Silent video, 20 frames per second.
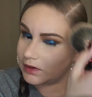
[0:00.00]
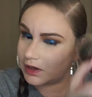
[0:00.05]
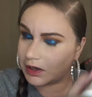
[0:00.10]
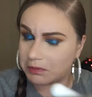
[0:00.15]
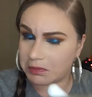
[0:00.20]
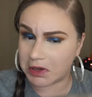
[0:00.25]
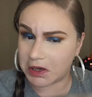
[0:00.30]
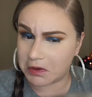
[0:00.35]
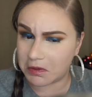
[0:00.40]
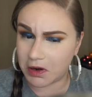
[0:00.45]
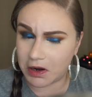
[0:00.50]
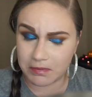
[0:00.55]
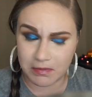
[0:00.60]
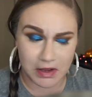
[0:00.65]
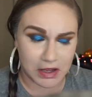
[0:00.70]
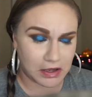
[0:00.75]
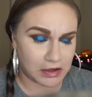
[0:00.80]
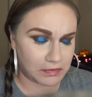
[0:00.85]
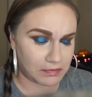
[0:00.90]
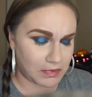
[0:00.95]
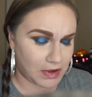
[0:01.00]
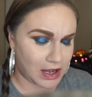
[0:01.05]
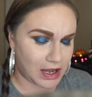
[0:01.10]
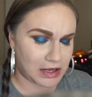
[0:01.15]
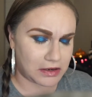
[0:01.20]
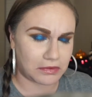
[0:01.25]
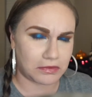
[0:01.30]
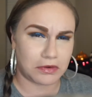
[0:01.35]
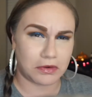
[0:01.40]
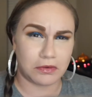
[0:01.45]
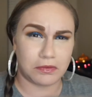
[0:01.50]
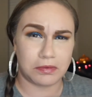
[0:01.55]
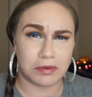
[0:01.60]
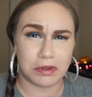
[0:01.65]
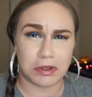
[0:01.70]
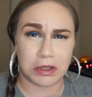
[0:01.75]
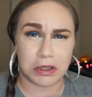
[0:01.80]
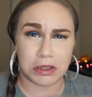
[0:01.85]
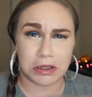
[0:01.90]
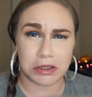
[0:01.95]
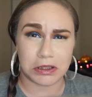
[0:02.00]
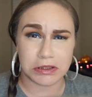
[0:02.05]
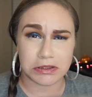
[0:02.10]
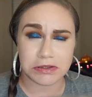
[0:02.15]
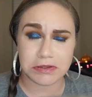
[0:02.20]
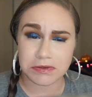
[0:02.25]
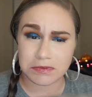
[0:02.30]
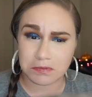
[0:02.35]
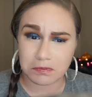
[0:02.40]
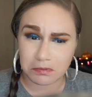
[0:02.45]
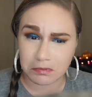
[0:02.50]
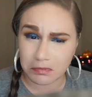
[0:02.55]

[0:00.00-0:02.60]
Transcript: like my grandma. I don't know if I like this.